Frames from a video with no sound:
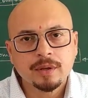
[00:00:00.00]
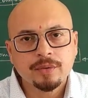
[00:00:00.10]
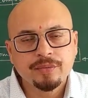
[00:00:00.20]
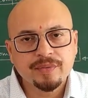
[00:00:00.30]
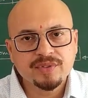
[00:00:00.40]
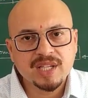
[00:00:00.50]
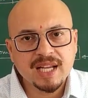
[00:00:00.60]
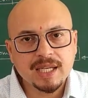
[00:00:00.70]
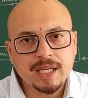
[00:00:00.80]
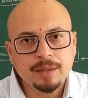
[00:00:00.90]

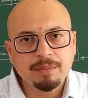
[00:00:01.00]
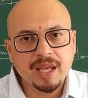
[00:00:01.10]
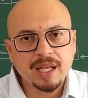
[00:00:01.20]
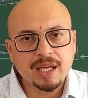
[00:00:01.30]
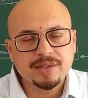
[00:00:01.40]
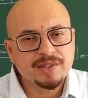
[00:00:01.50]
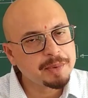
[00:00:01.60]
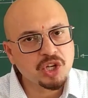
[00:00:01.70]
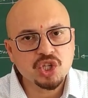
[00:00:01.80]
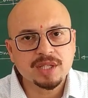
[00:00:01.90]
15 million
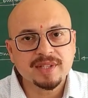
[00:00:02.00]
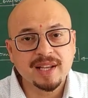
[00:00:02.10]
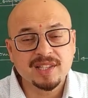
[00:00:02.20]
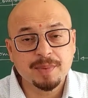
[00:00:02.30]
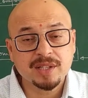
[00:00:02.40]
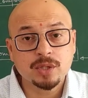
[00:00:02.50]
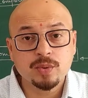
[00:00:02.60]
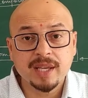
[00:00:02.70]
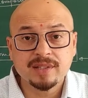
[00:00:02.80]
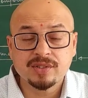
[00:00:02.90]
species are expected to
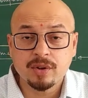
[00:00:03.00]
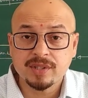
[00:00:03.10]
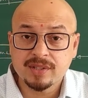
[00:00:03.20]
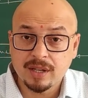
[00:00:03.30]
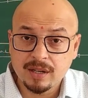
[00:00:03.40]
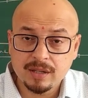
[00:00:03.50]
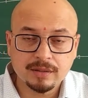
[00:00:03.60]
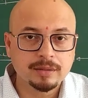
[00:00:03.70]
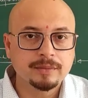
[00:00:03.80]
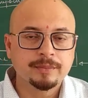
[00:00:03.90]
exist on this earth.